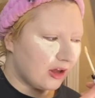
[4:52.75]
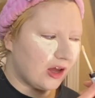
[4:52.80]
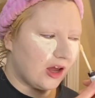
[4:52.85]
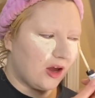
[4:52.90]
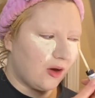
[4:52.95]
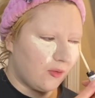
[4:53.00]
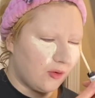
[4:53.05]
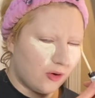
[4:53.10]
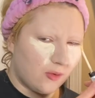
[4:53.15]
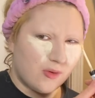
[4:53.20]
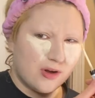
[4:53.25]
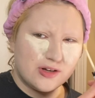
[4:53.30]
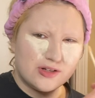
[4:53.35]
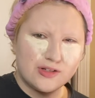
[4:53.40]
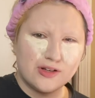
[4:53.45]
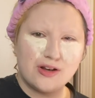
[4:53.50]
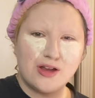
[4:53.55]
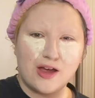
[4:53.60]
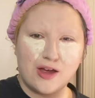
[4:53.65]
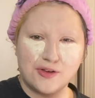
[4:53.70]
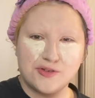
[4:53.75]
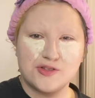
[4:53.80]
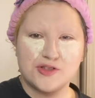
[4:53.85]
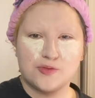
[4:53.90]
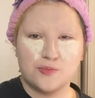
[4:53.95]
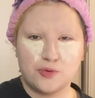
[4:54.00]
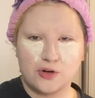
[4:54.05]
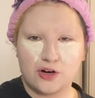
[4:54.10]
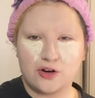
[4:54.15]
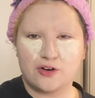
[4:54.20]
I want to watch Little House on
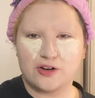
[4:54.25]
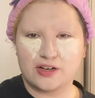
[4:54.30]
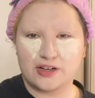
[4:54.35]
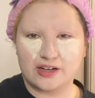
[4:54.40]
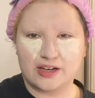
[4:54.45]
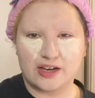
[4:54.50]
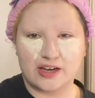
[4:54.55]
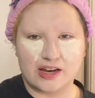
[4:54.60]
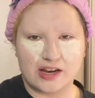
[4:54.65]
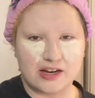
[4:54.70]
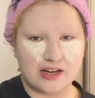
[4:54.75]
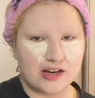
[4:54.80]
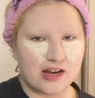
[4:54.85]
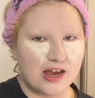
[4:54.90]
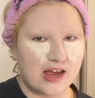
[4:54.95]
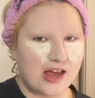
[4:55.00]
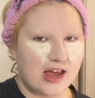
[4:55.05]
the Prairie again.